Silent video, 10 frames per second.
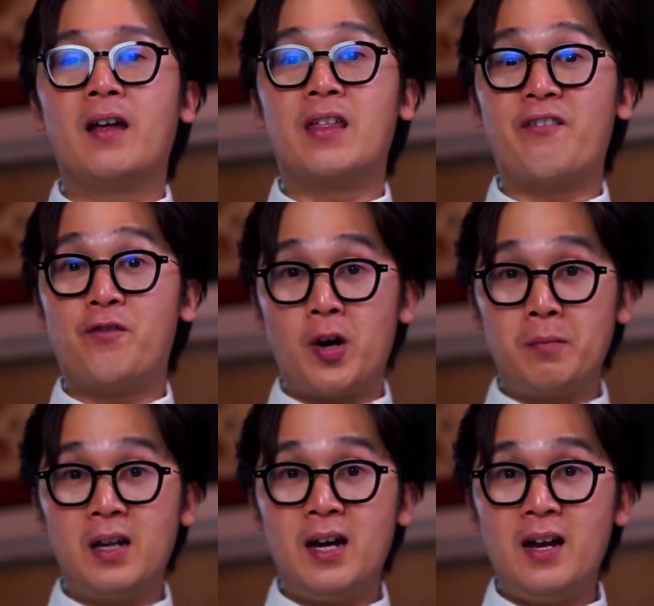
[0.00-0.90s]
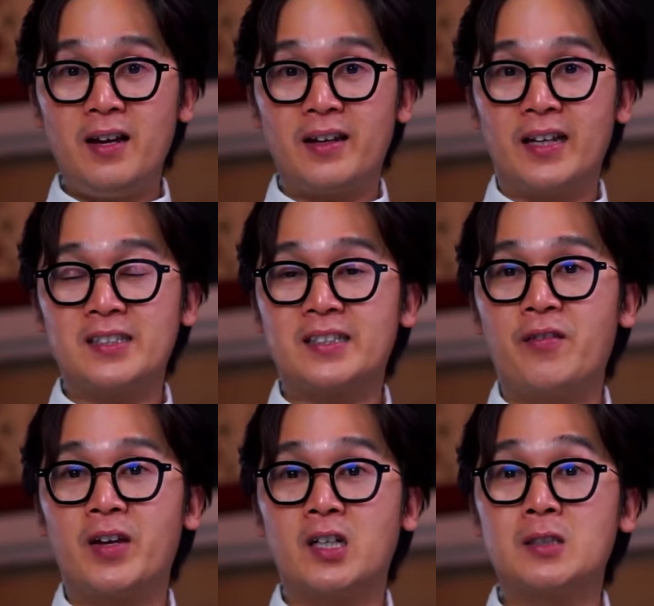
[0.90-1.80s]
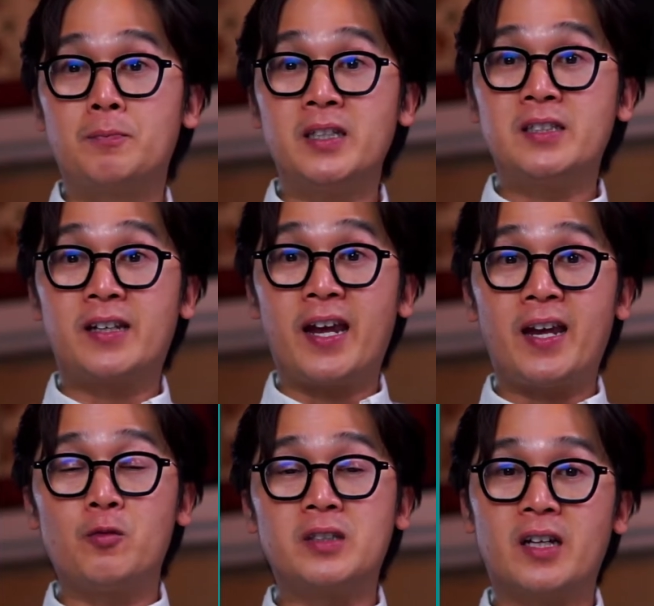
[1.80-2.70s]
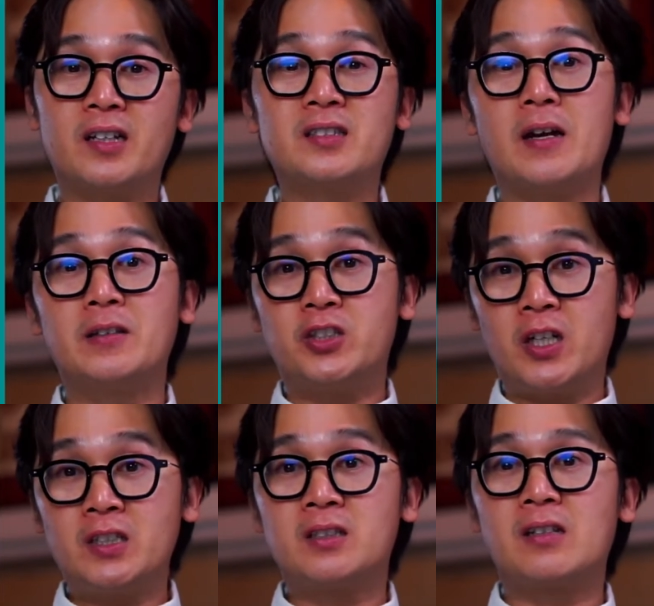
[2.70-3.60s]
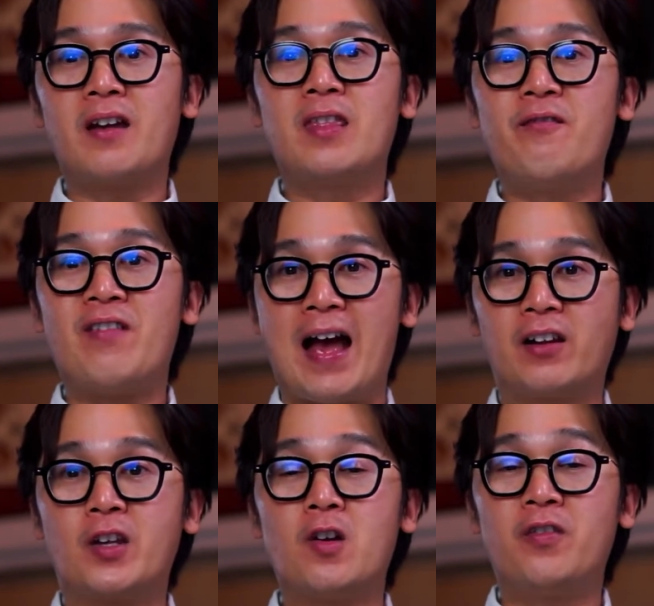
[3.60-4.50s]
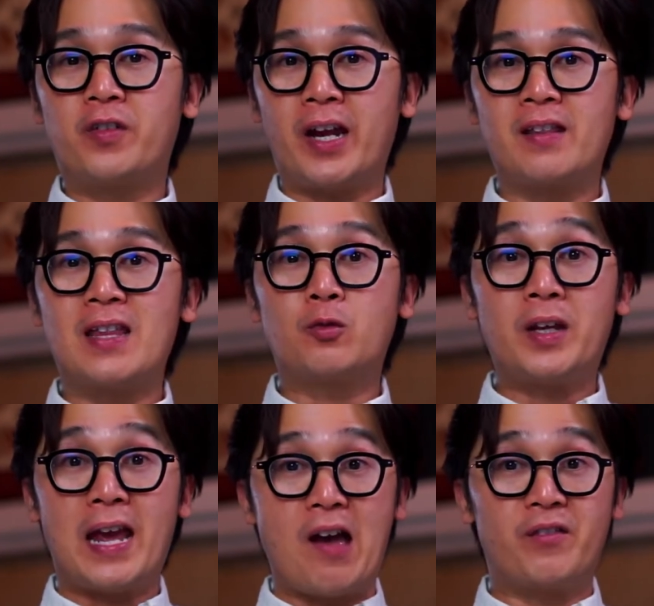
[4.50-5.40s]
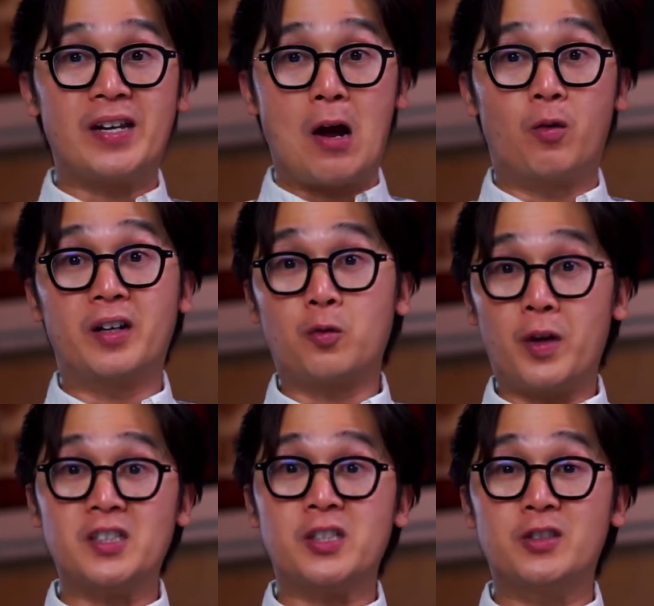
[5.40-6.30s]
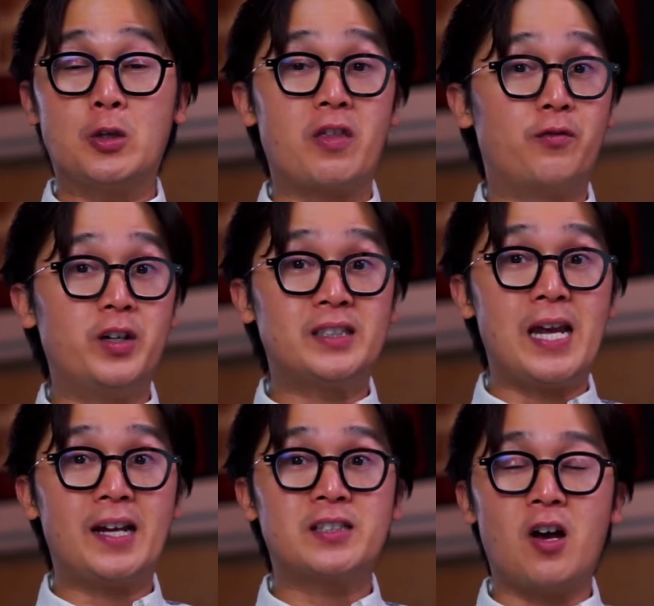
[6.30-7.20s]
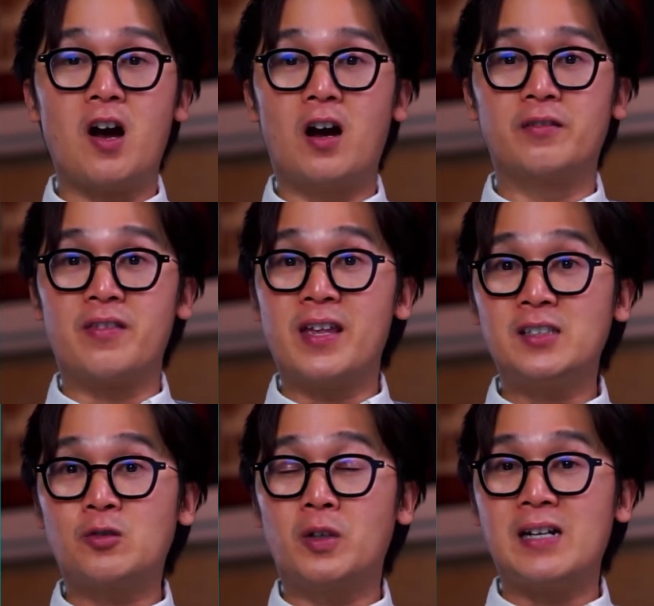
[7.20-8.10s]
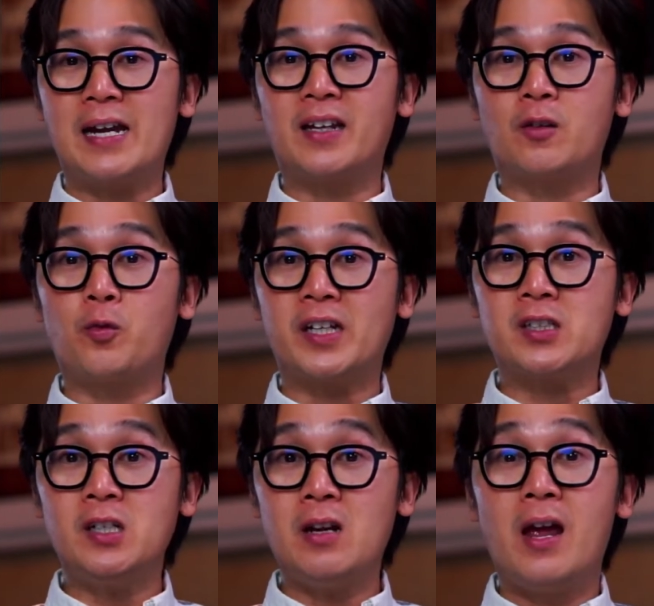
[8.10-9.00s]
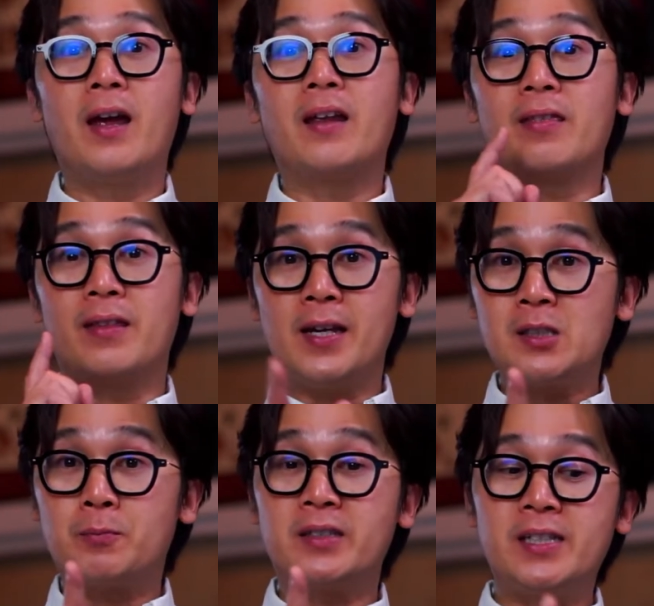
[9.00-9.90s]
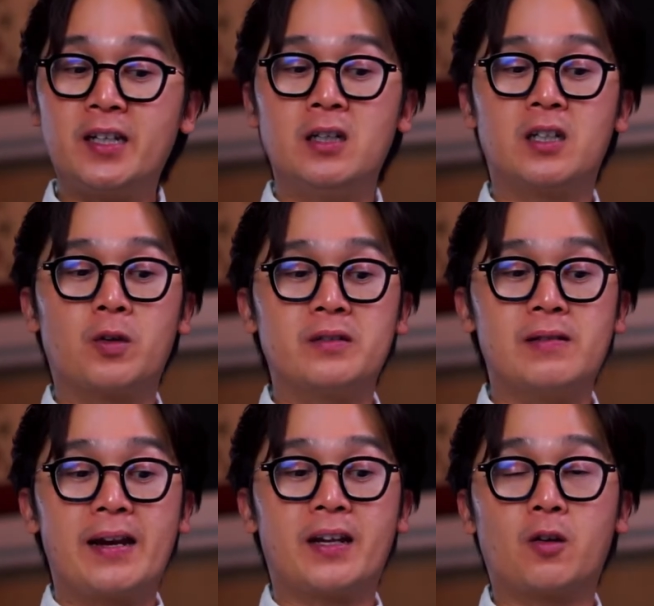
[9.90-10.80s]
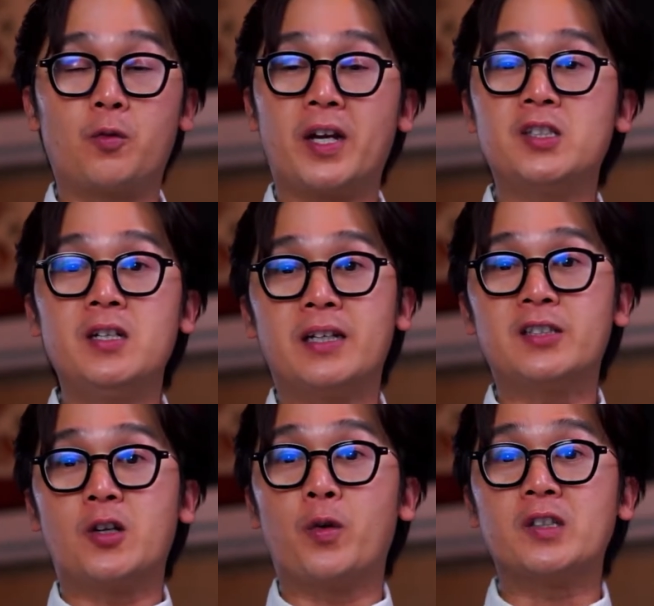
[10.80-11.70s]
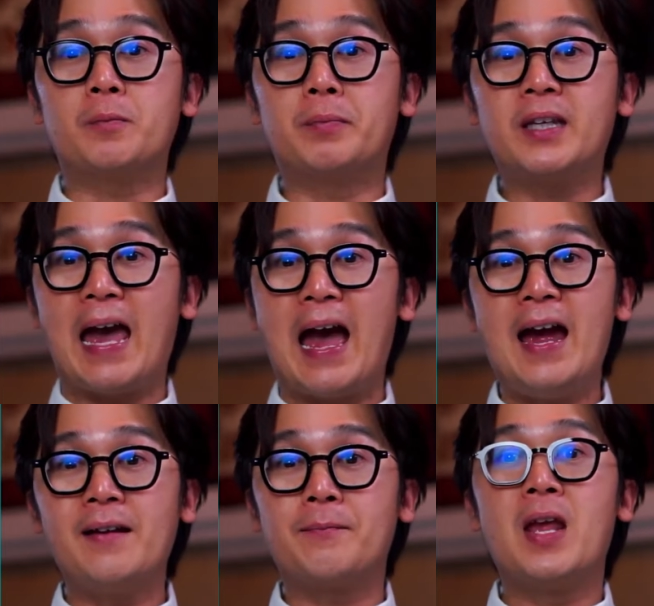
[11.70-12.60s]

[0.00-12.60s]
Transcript: the formula is giving us plus k, which is just the value of k that we have in our equation. So the vertex of this quadratic equation, this particular quadratic equation, is going to be at